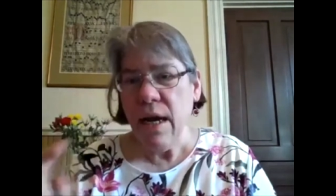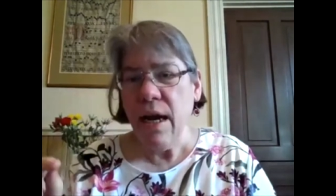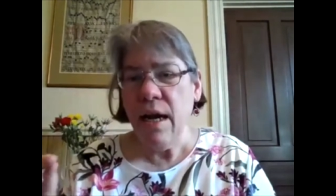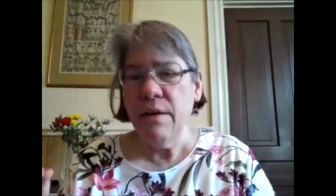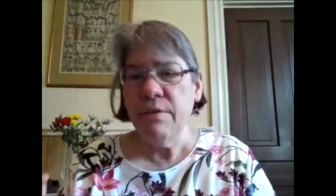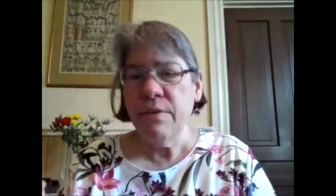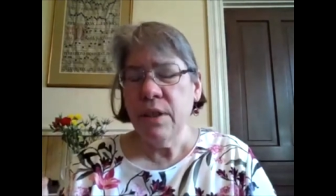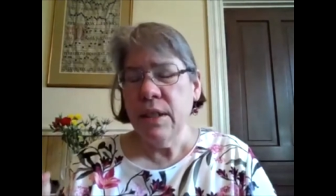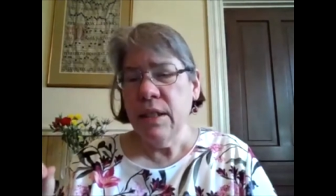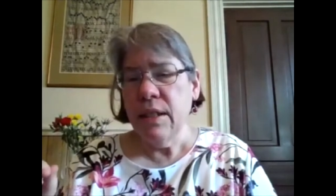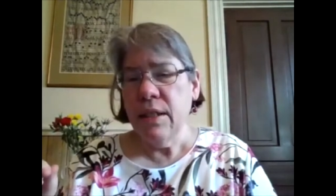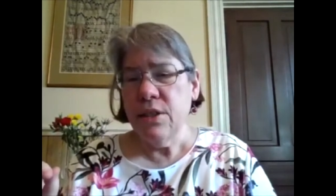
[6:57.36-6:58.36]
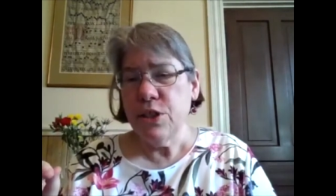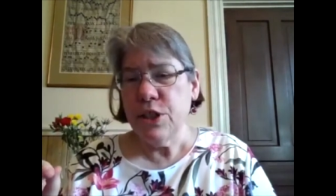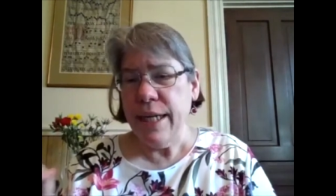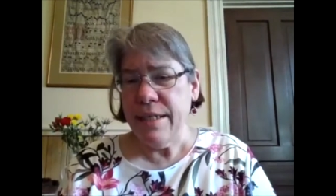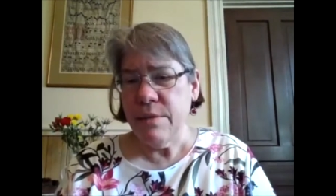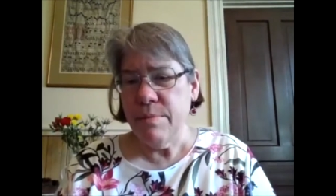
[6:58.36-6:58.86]
of
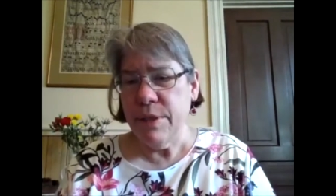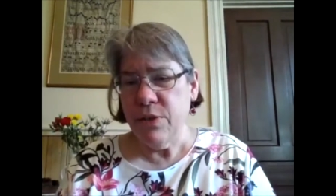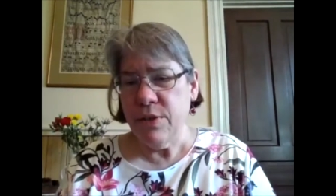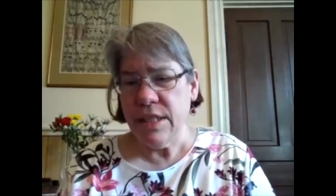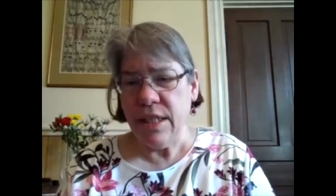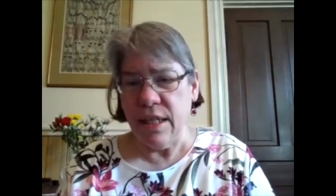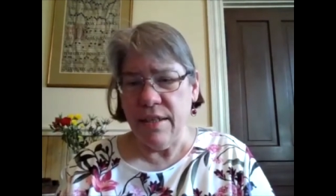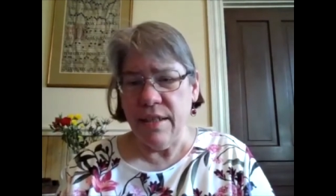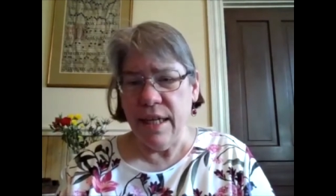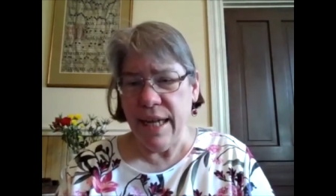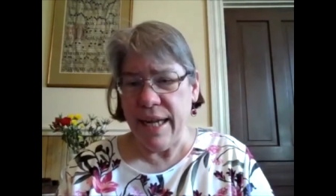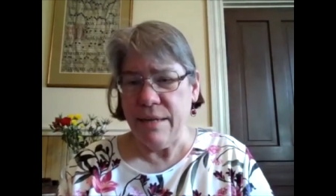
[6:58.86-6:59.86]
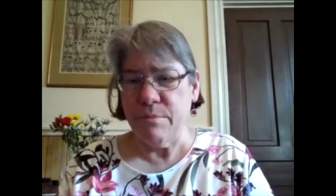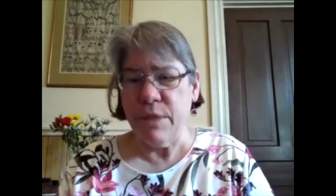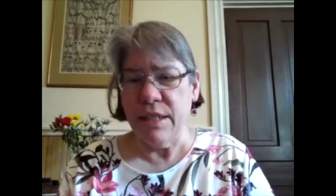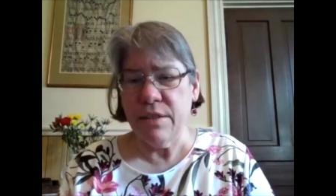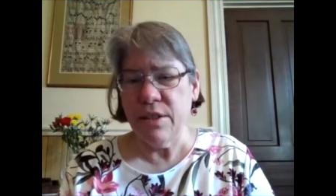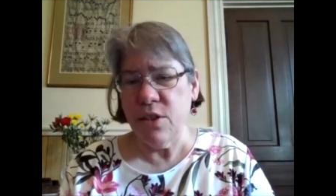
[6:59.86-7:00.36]
Shakespeare's son,
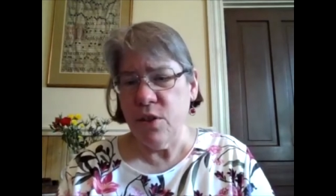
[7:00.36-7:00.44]
Hamnet,